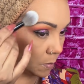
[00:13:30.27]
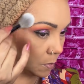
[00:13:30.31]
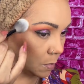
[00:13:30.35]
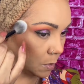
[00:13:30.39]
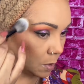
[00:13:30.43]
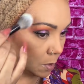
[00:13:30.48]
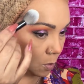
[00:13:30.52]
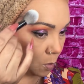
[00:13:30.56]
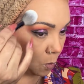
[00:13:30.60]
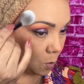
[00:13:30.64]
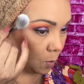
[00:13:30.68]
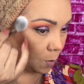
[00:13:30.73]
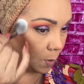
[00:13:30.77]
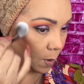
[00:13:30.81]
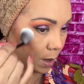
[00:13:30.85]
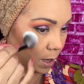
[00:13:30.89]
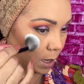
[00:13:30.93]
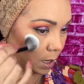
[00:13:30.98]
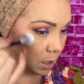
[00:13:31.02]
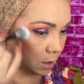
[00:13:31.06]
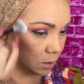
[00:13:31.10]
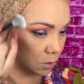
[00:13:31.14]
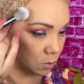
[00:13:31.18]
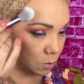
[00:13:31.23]

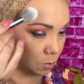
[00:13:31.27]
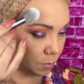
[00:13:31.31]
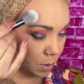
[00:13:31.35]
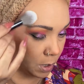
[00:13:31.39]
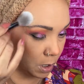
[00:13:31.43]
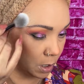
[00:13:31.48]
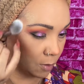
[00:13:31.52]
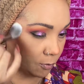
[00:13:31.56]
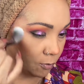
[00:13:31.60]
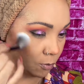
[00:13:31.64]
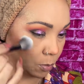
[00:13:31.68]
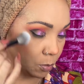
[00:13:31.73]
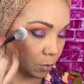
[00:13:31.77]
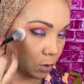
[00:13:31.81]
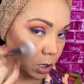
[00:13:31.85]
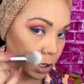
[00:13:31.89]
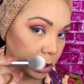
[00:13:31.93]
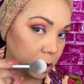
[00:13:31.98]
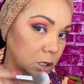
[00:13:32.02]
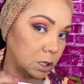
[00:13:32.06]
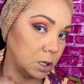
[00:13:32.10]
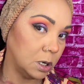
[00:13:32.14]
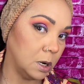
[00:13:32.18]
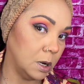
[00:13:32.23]
Way too big of a brush.
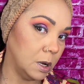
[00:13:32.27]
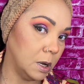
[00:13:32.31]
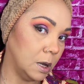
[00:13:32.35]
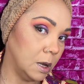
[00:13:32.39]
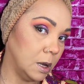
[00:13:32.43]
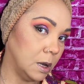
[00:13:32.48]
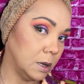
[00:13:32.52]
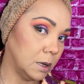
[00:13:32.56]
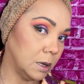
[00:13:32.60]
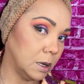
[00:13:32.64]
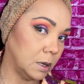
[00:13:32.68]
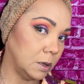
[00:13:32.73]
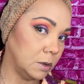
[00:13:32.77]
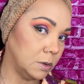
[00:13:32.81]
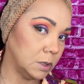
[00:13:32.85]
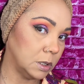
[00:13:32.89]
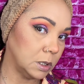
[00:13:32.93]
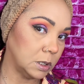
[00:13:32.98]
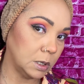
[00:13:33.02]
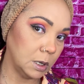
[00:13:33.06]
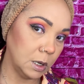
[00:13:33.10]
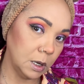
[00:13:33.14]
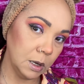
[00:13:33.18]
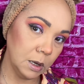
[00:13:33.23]
Can you
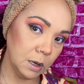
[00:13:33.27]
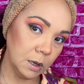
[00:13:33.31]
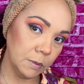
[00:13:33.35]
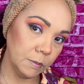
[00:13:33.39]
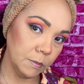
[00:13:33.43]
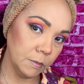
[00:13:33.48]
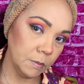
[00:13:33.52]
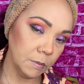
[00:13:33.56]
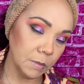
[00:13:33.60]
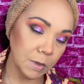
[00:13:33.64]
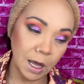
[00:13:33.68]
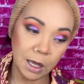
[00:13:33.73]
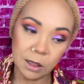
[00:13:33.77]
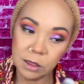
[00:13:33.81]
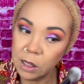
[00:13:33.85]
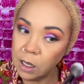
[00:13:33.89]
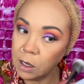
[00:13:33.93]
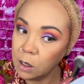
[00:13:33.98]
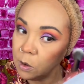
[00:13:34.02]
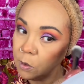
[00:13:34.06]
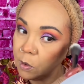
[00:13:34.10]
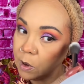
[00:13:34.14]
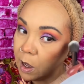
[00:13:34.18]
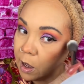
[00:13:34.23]
see it? I think you
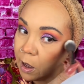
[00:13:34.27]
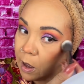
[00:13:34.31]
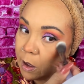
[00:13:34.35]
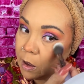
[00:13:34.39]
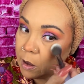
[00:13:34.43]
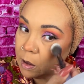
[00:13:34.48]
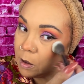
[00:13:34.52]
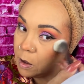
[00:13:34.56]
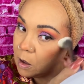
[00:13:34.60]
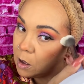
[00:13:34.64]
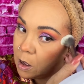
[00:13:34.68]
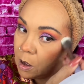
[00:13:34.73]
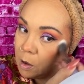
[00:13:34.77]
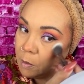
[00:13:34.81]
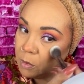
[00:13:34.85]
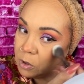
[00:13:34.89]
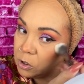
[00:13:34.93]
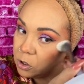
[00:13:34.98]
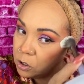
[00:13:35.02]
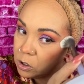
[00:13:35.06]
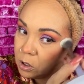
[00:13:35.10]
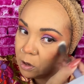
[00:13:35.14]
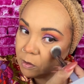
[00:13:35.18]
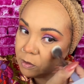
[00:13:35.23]
can. But you
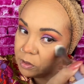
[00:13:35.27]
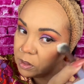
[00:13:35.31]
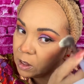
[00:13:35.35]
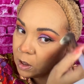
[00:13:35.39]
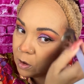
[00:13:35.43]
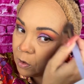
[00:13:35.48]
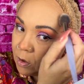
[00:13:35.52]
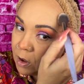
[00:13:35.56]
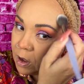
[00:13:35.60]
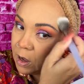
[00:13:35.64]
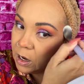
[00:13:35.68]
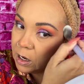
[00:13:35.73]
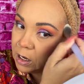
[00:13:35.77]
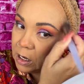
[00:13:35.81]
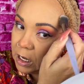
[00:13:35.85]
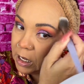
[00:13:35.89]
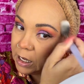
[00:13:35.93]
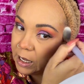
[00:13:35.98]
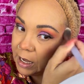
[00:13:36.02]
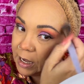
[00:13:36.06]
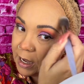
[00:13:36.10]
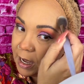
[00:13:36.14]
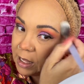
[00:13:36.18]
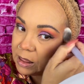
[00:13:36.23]
know what though?
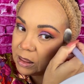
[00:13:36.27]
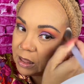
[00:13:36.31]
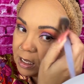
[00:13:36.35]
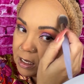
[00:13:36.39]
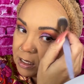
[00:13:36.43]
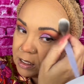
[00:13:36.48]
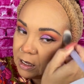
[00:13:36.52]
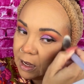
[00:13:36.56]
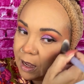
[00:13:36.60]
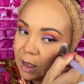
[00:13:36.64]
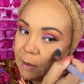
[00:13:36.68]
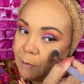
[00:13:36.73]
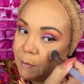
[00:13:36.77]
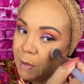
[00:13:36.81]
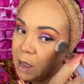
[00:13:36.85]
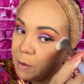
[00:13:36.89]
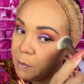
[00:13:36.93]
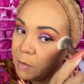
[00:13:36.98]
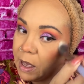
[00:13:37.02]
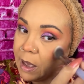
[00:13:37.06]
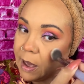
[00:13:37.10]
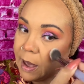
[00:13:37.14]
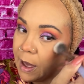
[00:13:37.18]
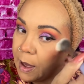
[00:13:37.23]
Looking at this, it made me
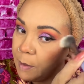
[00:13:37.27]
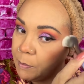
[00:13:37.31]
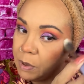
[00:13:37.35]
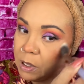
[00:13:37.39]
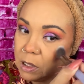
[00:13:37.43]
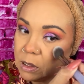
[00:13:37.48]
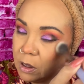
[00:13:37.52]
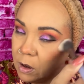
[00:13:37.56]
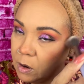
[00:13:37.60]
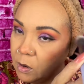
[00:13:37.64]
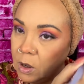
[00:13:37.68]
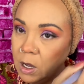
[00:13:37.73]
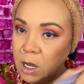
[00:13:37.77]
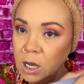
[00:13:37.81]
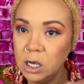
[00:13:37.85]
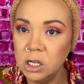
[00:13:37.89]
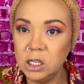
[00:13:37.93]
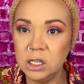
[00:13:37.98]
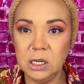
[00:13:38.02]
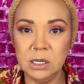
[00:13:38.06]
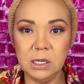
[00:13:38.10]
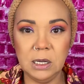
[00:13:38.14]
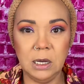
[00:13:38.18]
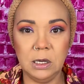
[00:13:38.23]
happy though.
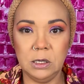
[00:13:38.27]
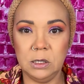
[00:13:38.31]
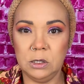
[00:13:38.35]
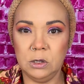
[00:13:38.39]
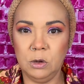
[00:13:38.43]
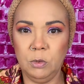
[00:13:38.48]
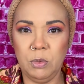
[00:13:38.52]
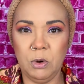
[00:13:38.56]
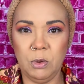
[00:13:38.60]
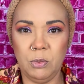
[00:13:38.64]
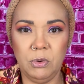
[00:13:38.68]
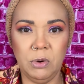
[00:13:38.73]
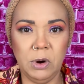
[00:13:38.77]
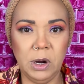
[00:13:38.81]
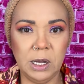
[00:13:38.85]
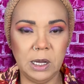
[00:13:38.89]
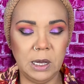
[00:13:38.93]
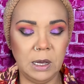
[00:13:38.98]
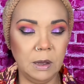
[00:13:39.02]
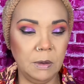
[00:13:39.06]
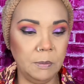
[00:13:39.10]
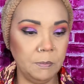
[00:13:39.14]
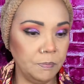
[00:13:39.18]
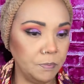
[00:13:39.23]
Just like super pretty.
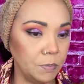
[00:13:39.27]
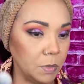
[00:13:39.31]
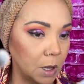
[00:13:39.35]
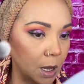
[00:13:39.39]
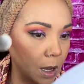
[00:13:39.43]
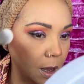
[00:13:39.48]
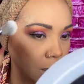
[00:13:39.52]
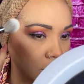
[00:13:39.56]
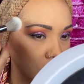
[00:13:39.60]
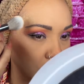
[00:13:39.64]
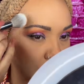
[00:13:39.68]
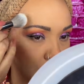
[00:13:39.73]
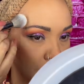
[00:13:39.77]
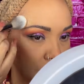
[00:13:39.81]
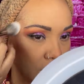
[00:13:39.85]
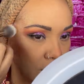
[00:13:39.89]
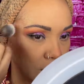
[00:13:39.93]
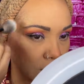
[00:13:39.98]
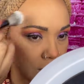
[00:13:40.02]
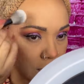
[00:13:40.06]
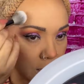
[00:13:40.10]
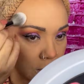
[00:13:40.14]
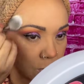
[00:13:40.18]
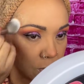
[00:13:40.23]
I don't know what it
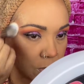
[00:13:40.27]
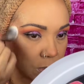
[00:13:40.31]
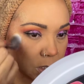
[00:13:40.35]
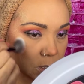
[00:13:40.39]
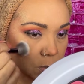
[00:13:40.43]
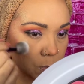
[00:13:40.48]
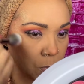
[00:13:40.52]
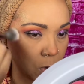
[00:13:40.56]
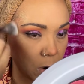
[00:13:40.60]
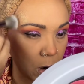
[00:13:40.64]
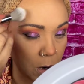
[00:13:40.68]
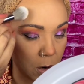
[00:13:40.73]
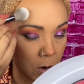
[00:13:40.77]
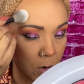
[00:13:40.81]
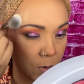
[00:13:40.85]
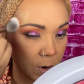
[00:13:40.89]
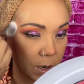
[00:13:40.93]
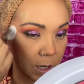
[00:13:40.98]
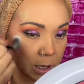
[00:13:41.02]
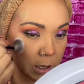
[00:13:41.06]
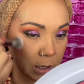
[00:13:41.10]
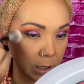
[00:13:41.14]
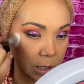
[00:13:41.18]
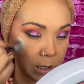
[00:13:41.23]
is with sparkle and
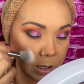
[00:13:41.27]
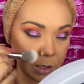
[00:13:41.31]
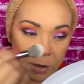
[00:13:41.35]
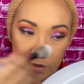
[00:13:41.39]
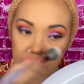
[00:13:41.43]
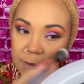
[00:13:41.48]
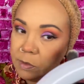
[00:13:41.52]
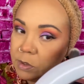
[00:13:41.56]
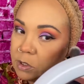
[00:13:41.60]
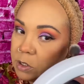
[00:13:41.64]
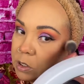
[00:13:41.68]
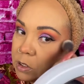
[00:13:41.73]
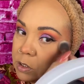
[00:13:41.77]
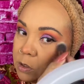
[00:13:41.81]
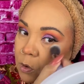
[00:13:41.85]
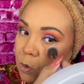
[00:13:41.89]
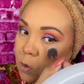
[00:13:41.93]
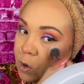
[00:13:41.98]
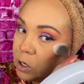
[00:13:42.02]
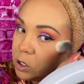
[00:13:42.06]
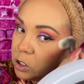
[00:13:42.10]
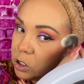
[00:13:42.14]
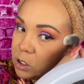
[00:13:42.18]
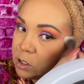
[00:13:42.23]
glitter. It's just
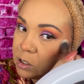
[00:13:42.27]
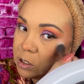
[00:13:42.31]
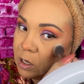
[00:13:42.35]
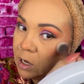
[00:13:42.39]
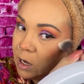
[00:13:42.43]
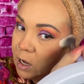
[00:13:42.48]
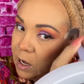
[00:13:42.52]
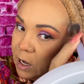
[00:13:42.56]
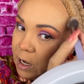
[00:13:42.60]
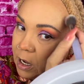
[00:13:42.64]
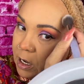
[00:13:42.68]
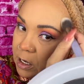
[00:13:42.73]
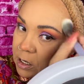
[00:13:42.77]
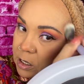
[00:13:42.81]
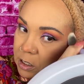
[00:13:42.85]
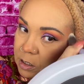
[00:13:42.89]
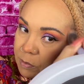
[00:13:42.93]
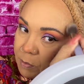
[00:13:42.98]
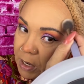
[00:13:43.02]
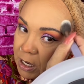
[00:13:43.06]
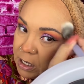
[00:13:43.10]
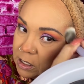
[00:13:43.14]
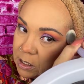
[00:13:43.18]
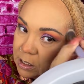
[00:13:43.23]
gorgeous. It just
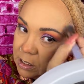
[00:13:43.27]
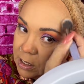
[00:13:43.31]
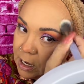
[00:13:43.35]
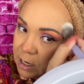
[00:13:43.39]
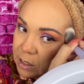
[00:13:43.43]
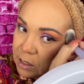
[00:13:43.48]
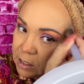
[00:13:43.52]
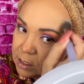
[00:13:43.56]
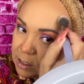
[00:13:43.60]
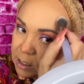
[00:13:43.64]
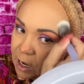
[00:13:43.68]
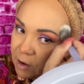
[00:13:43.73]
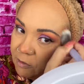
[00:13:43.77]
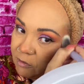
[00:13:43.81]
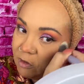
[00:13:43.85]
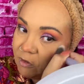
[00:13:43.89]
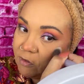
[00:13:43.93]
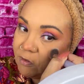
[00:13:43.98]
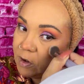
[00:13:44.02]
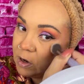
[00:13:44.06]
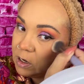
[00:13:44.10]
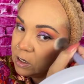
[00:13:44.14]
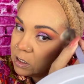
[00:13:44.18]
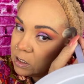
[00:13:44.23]
makes a day that's not even
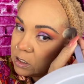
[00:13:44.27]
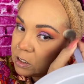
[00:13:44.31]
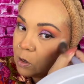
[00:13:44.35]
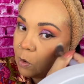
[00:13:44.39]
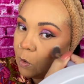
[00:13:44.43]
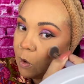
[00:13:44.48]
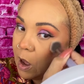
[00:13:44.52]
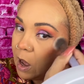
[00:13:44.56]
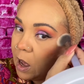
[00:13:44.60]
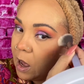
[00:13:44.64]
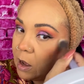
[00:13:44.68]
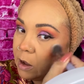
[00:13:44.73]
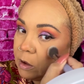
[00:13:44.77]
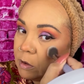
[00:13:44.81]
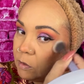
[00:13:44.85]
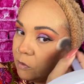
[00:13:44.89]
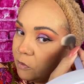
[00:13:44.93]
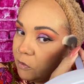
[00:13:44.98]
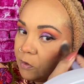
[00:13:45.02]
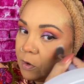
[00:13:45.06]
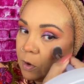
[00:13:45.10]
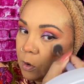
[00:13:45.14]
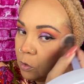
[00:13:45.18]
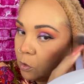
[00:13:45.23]
feeling so hot
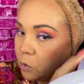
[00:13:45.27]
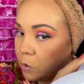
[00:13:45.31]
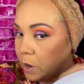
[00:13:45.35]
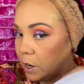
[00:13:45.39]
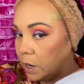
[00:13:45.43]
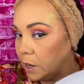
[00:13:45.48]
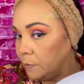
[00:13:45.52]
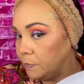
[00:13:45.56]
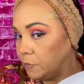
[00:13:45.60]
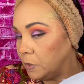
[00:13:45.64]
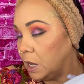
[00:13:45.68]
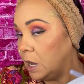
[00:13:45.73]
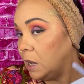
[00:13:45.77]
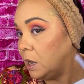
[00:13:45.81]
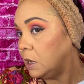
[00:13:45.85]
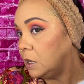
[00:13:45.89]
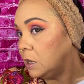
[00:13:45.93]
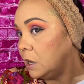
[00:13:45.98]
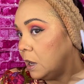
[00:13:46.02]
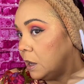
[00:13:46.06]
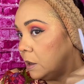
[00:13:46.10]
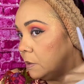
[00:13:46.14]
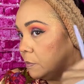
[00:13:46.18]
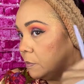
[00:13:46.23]
feel great. Yeah,
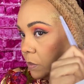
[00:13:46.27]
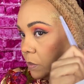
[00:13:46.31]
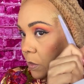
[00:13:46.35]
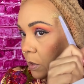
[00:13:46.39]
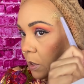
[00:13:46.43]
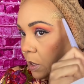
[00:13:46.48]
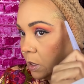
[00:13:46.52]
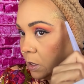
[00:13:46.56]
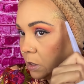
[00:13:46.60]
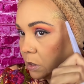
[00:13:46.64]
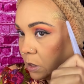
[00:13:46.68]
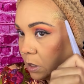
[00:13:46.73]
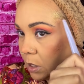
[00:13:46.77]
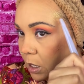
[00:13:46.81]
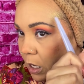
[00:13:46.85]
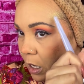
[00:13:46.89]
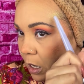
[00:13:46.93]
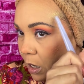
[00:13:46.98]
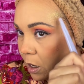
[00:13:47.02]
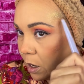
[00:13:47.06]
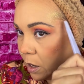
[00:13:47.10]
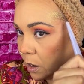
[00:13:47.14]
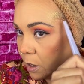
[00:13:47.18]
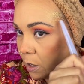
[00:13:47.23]
it's
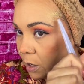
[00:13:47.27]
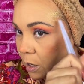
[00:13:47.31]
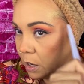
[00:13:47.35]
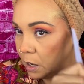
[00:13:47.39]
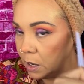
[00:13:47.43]
here.